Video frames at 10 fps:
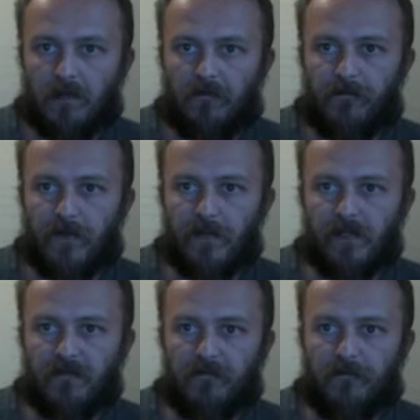
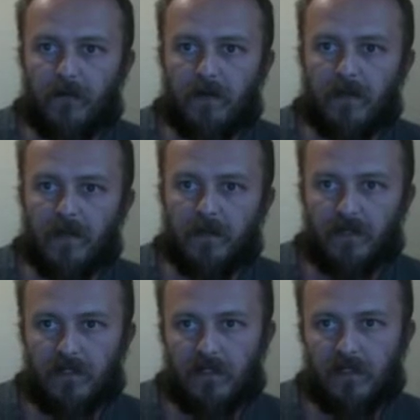first and
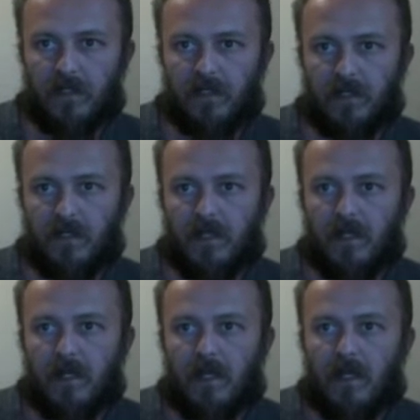foremost,
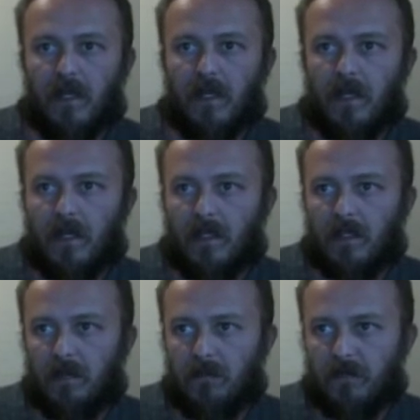
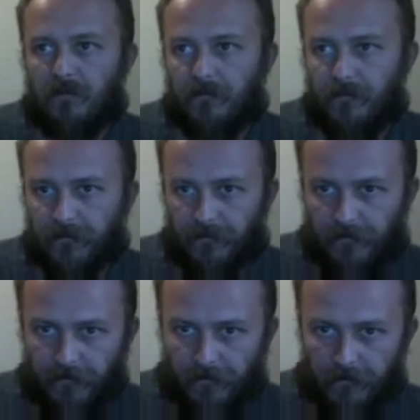let me.
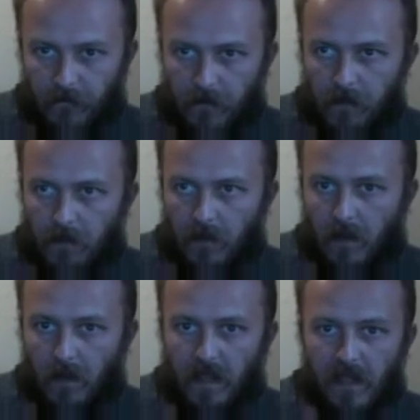
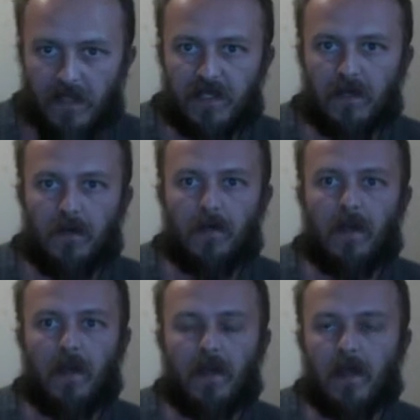Okay, so
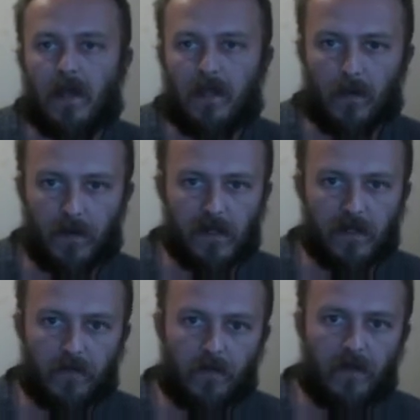according
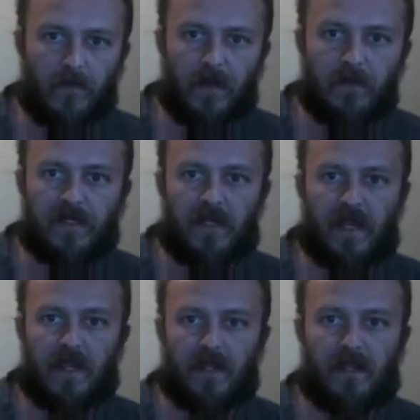to one
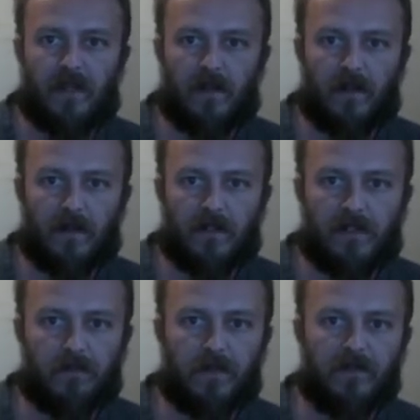website, there are
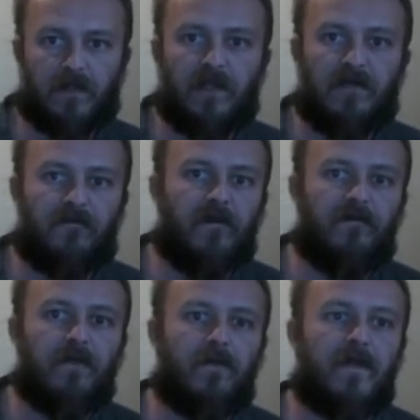supposedly
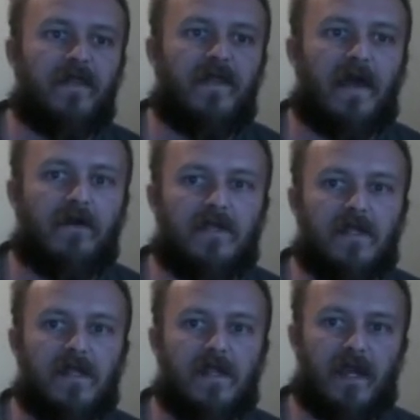
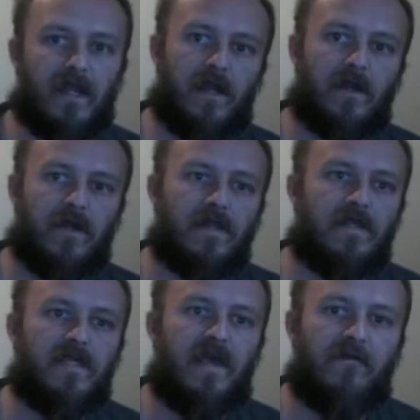
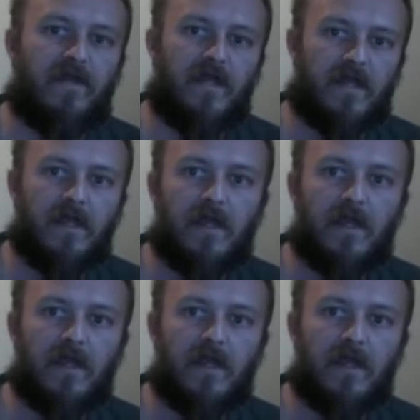51,970